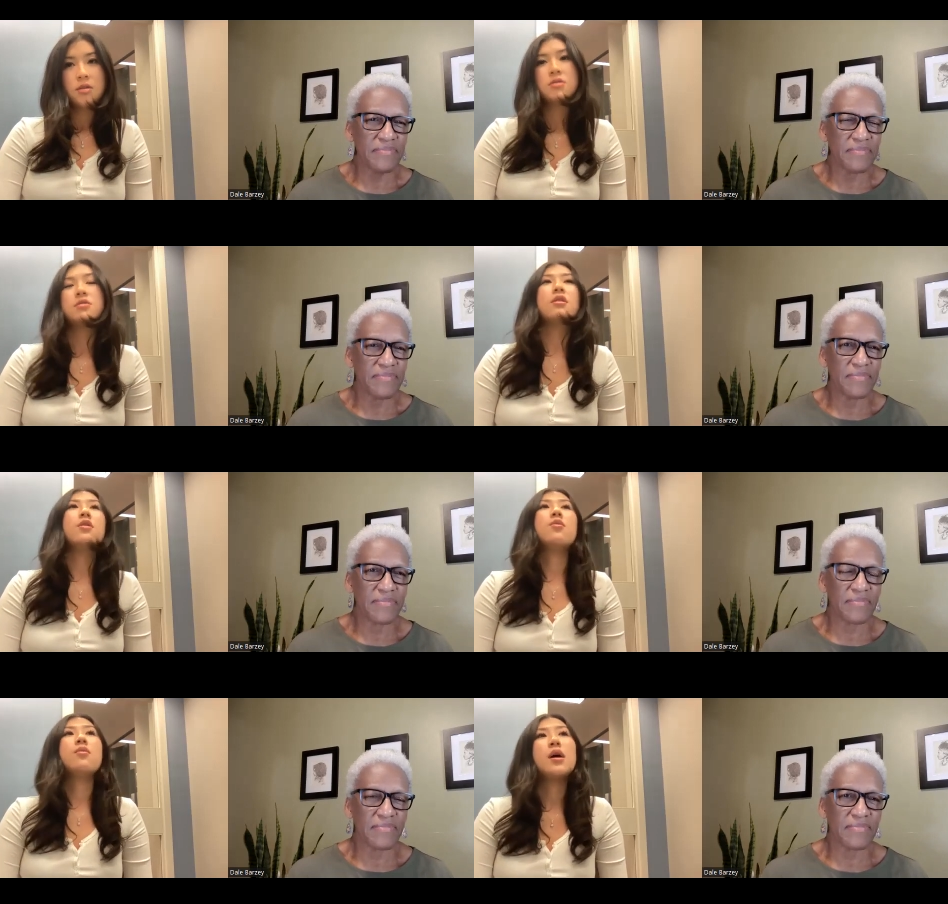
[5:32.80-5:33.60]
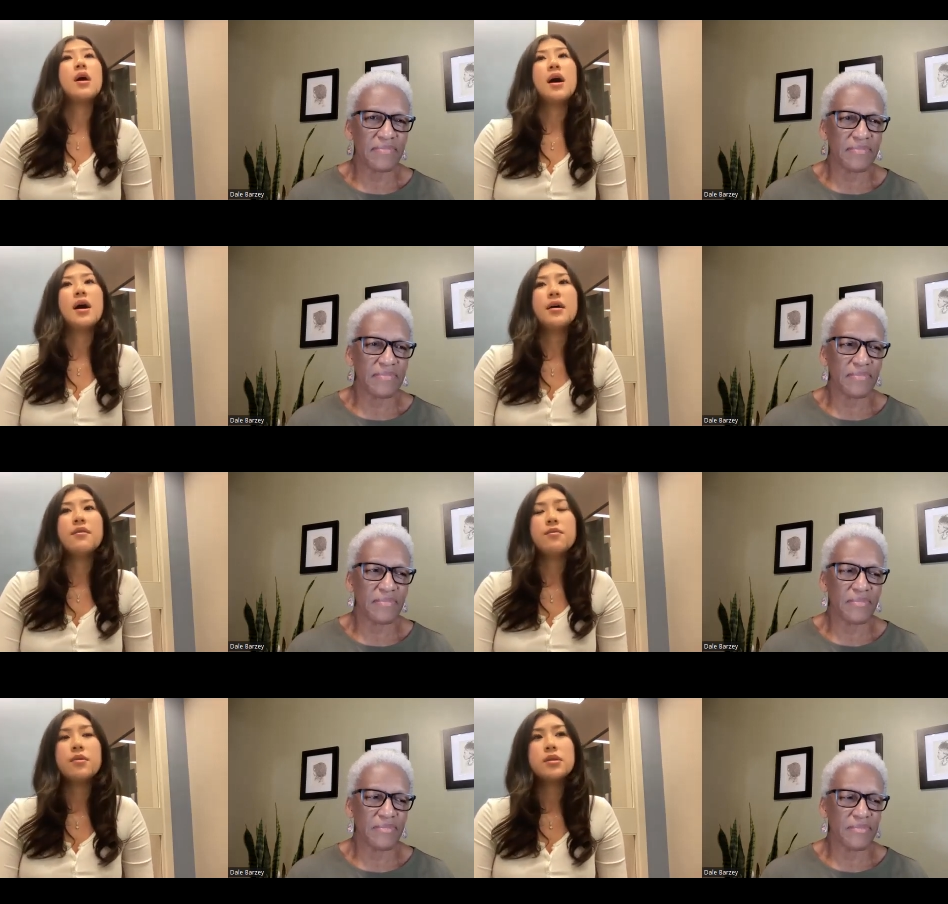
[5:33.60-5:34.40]
Speaker 1: So
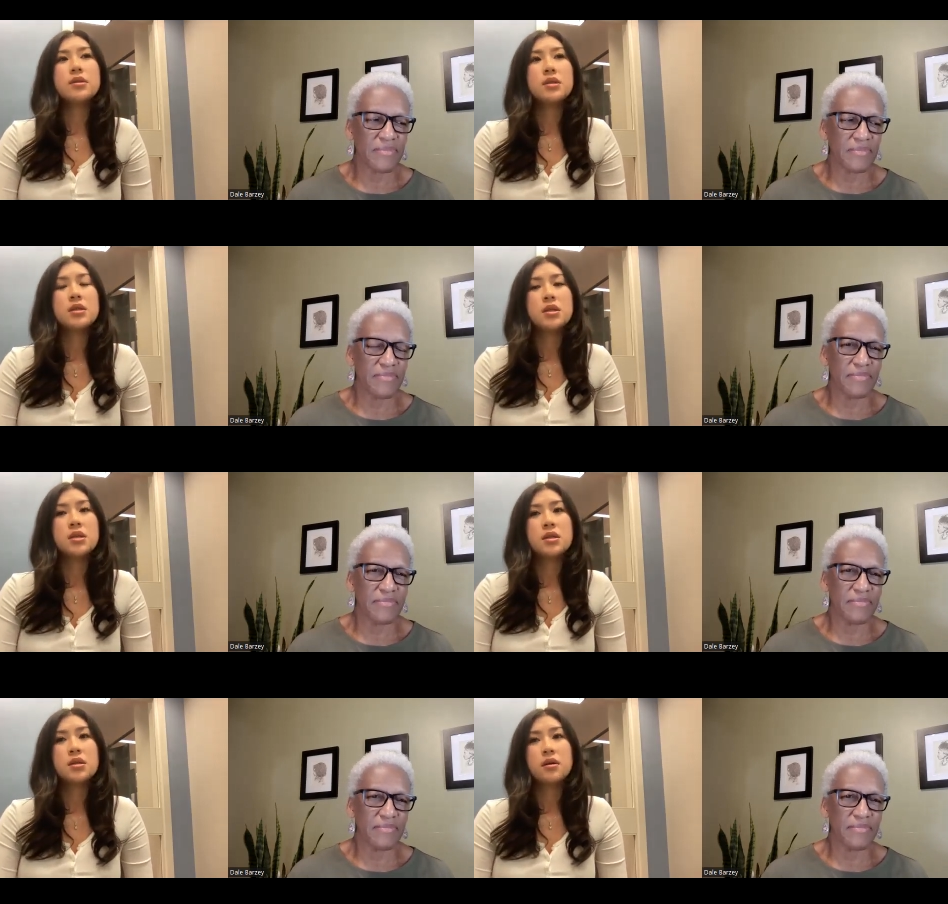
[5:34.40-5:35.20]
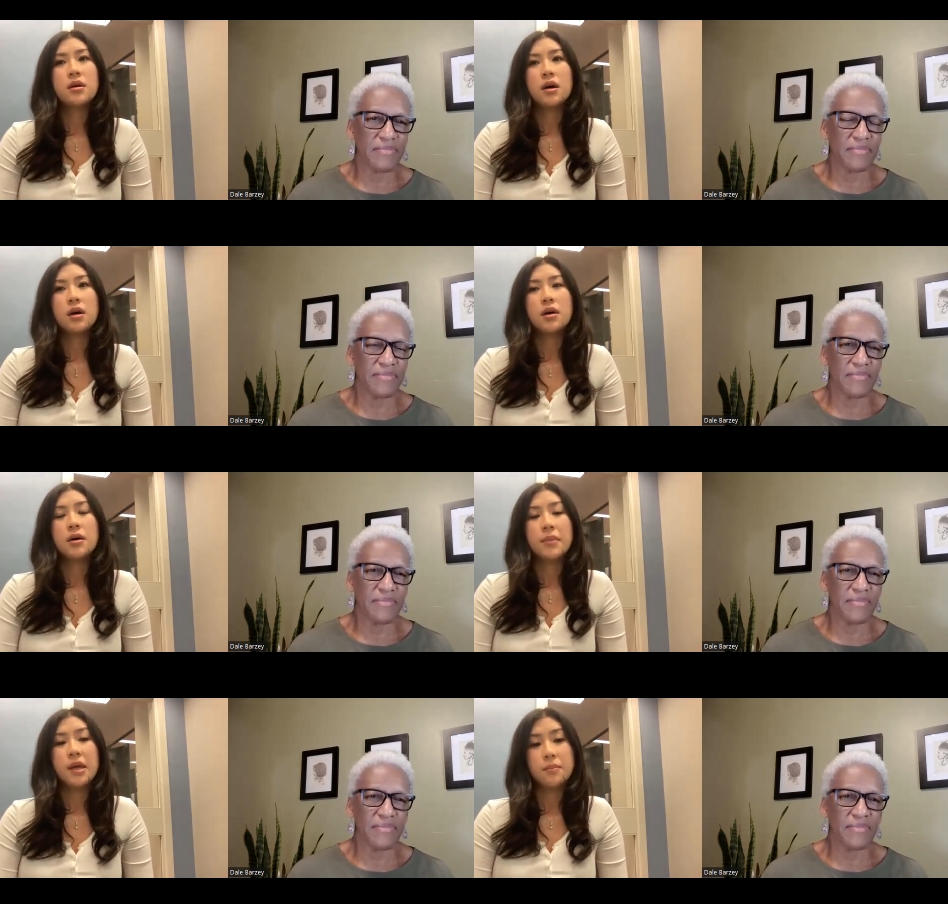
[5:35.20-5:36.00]
I've worked in
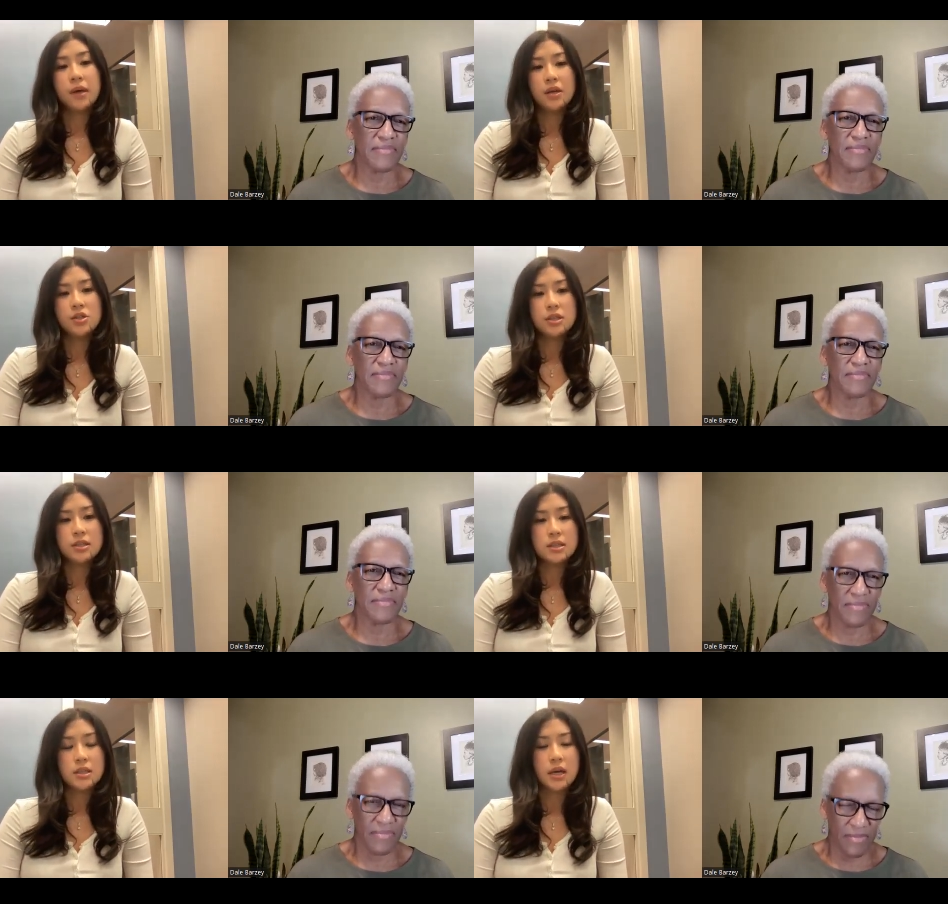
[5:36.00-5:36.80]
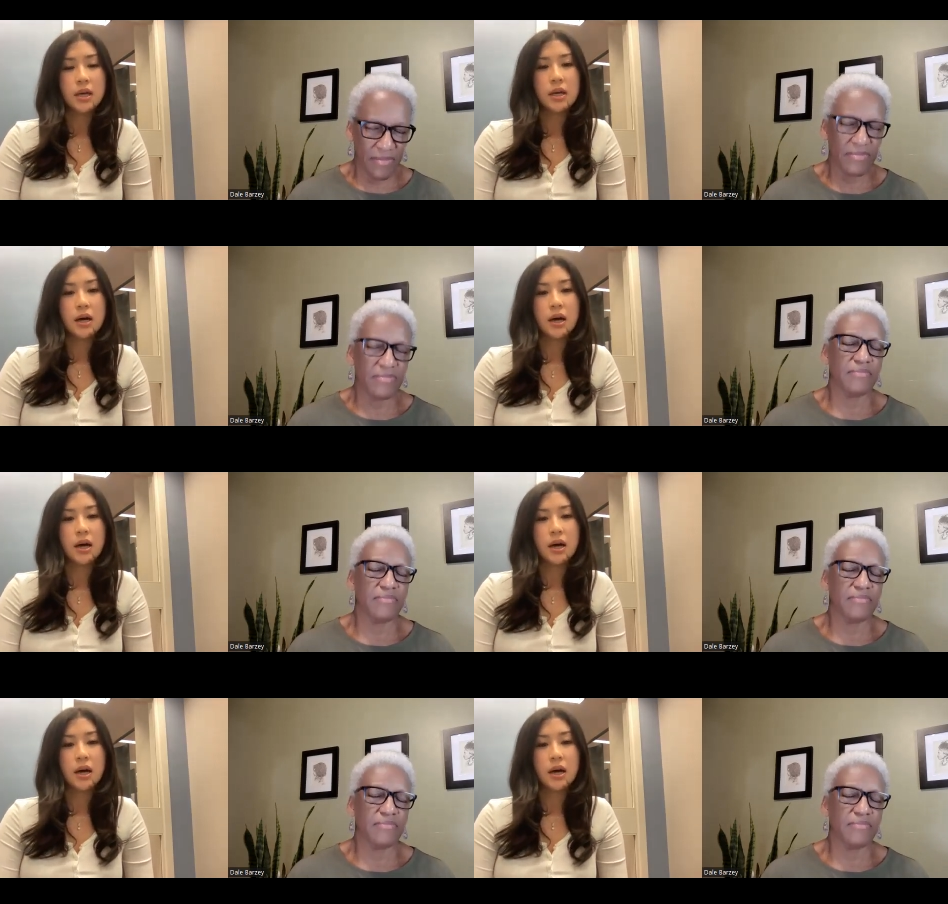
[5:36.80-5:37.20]
um, inpatient psych.